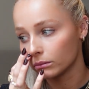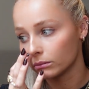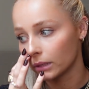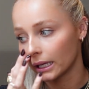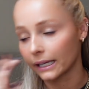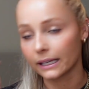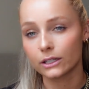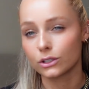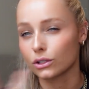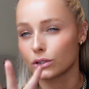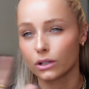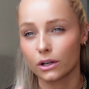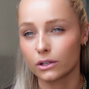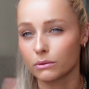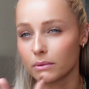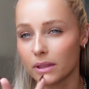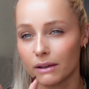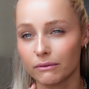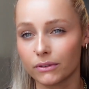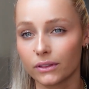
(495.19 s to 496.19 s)
Like it just goes
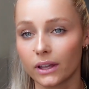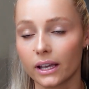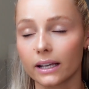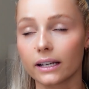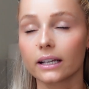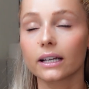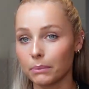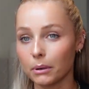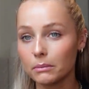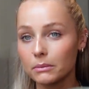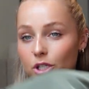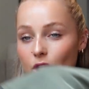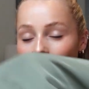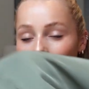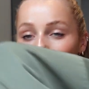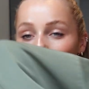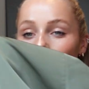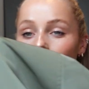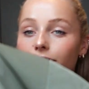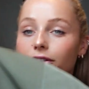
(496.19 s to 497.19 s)
with everything. Bomber
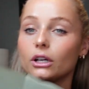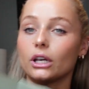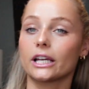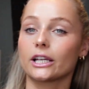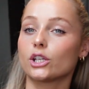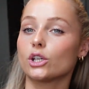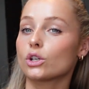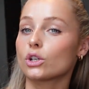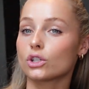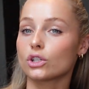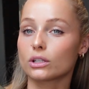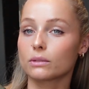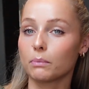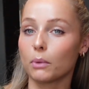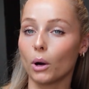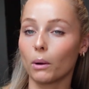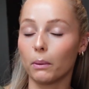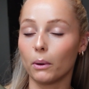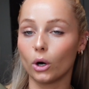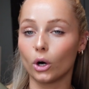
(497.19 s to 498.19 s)
jacket I feel like you can just
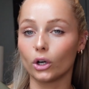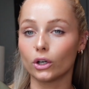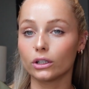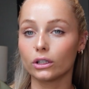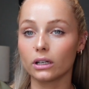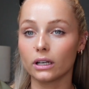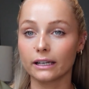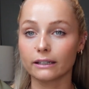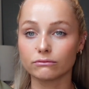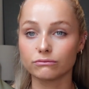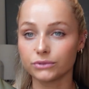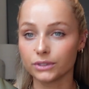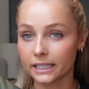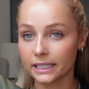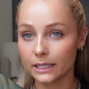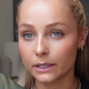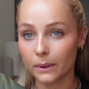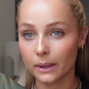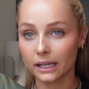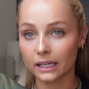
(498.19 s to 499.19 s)
pop on like
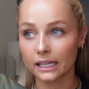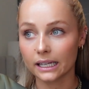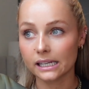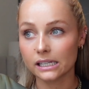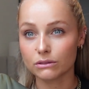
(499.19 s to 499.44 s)
really quickly.